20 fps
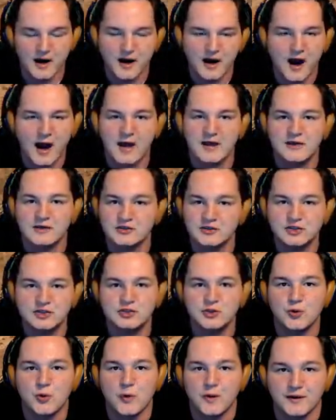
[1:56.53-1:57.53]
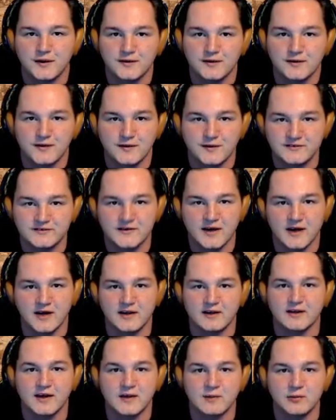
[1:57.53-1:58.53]
I enjoy this kind
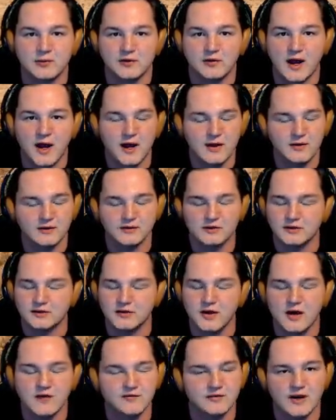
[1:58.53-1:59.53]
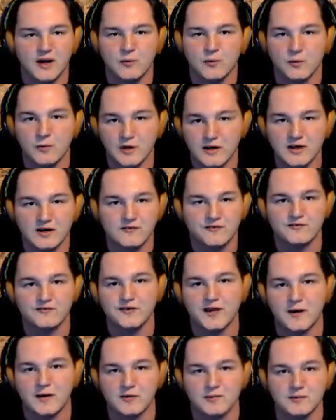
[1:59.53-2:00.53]
of labor. I love it. I work at a
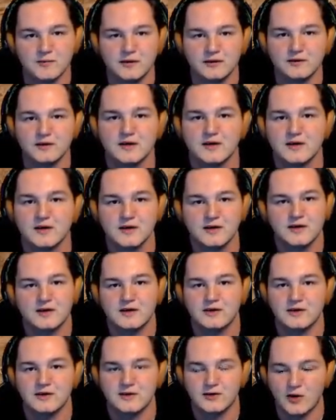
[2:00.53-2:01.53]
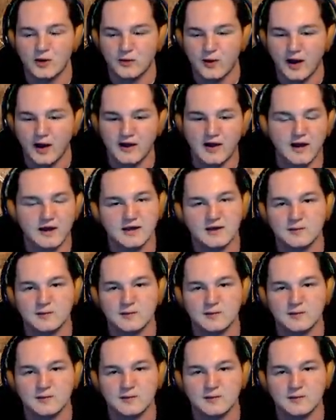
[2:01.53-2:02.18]
flour mill. You know, I, I get to